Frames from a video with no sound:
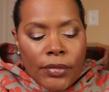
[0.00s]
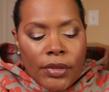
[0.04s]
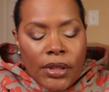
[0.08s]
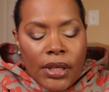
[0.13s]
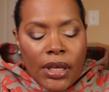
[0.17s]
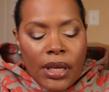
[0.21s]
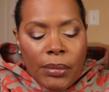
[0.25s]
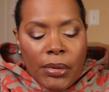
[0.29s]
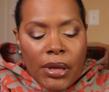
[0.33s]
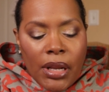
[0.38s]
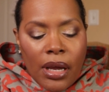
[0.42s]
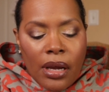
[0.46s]

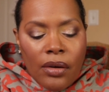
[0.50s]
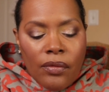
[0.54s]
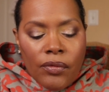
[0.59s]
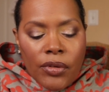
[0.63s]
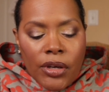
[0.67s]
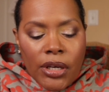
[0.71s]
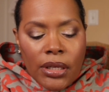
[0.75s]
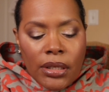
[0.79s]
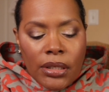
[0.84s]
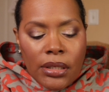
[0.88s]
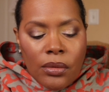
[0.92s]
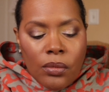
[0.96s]
damn it, I
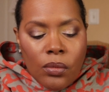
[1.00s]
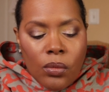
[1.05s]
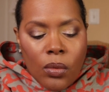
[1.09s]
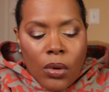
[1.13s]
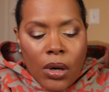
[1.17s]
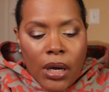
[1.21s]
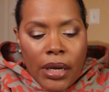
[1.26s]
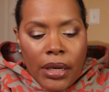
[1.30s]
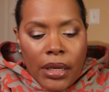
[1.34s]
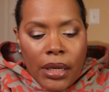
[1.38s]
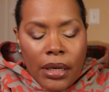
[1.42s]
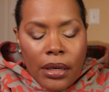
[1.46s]
really
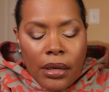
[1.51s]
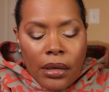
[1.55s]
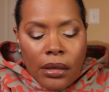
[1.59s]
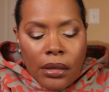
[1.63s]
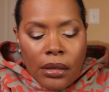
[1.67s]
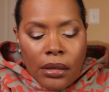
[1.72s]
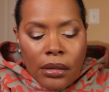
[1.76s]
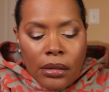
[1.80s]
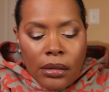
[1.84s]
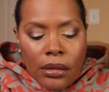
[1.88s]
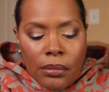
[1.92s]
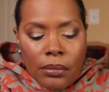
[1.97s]
wanted,
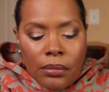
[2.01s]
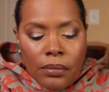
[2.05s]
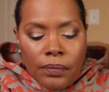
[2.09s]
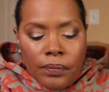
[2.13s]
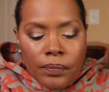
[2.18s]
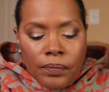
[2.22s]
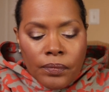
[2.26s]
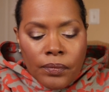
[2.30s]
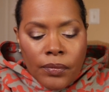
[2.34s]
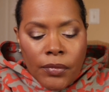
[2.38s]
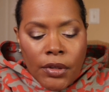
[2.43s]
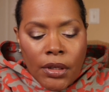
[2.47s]
um,
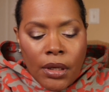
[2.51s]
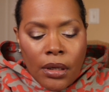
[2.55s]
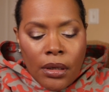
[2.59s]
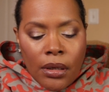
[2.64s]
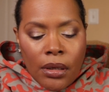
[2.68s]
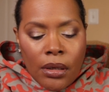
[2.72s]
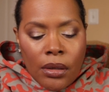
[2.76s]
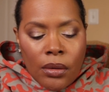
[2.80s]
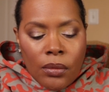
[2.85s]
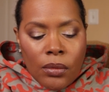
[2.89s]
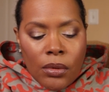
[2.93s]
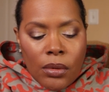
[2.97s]

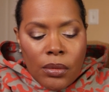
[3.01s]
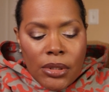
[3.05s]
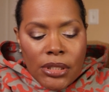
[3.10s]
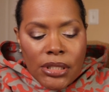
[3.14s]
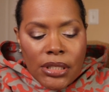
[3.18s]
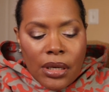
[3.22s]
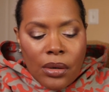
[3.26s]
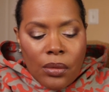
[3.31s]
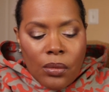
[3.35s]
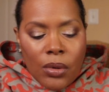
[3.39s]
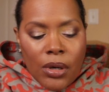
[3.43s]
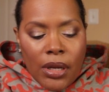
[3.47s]
what was
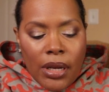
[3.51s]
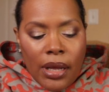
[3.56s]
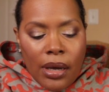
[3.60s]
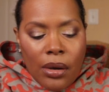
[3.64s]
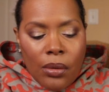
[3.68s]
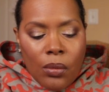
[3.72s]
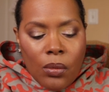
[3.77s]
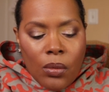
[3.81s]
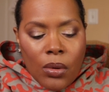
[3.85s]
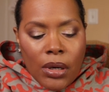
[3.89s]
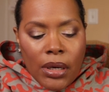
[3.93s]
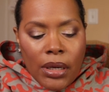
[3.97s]
that one I
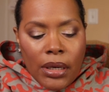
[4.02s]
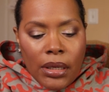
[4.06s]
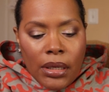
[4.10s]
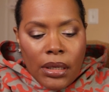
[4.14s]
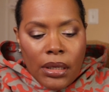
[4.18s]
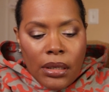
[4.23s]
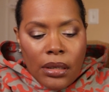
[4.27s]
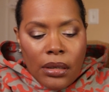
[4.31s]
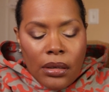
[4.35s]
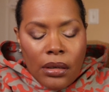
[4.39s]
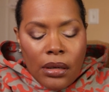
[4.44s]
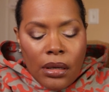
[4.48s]

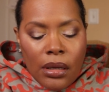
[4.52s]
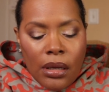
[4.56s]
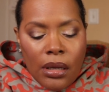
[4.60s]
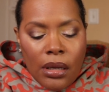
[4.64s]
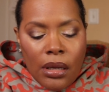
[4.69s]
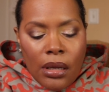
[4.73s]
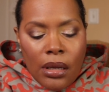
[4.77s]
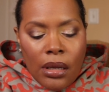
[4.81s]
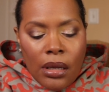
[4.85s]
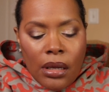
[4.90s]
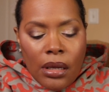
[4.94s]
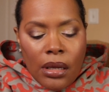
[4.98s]
wanted?
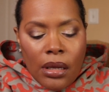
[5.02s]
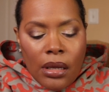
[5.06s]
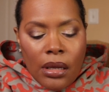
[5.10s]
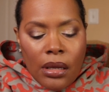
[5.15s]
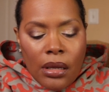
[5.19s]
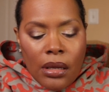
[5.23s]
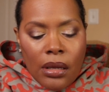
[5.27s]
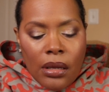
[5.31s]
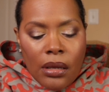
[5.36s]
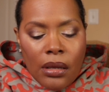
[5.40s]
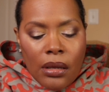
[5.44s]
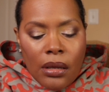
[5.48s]

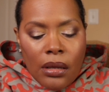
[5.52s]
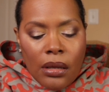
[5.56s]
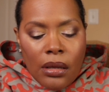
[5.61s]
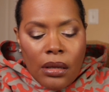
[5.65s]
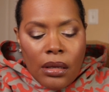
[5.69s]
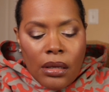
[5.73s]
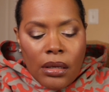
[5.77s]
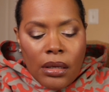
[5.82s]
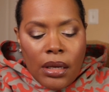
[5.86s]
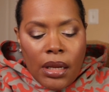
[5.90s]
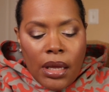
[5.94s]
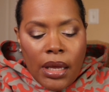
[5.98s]

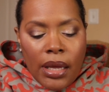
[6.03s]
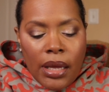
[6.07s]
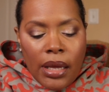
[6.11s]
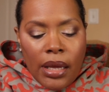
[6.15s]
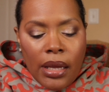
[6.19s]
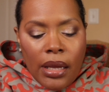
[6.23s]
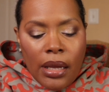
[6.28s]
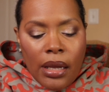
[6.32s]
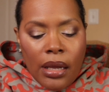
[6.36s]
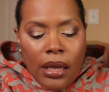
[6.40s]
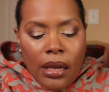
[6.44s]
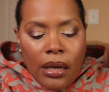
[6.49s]
It
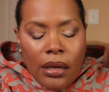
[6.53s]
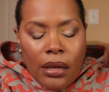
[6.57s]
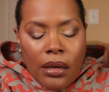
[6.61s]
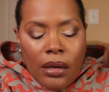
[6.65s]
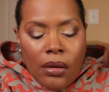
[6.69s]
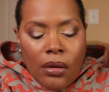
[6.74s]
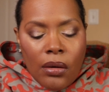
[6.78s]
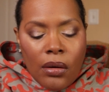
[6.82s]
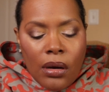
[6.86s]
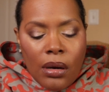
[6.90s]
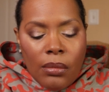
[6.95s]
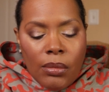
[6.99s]
had,
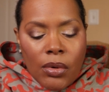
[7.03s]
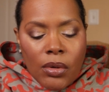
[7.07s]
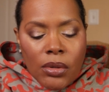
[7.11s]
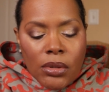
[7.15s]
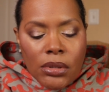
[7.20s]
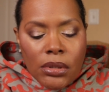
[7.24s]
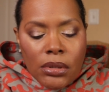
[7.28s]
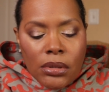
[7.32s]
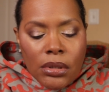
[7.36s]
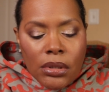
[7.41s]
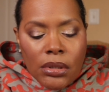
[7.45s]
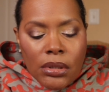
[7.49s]
it
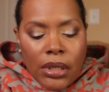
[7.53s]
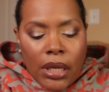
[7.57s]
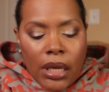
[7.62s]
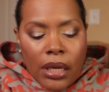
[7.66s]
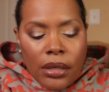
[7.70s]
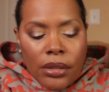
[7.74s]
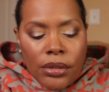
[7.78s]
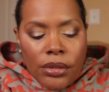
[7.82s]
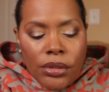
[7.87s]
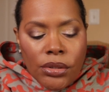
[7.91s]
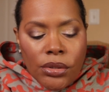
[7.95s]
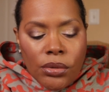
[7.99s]
almost looked like
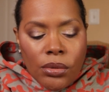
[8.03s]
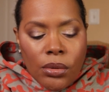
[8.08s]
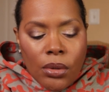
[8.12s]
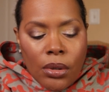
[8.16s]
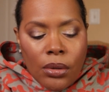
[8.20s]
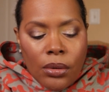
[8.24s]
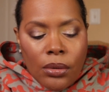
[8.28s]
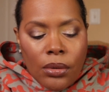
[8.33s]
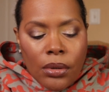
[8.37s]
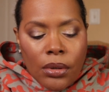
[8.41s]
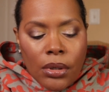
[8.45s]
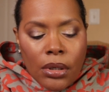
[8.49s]
a
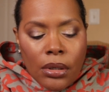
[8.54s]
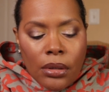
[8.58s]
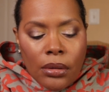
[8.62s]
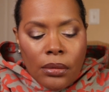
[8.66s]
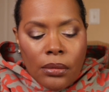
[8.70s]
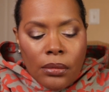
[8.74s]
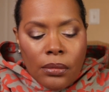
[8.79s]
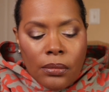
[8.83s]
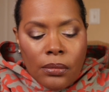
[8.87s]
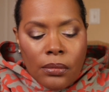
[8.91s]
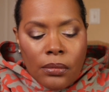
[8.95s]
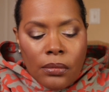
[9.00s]

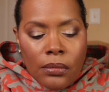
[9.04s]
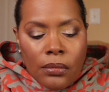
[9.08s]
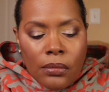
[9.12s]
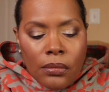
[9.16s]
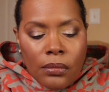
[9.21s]
duochrome.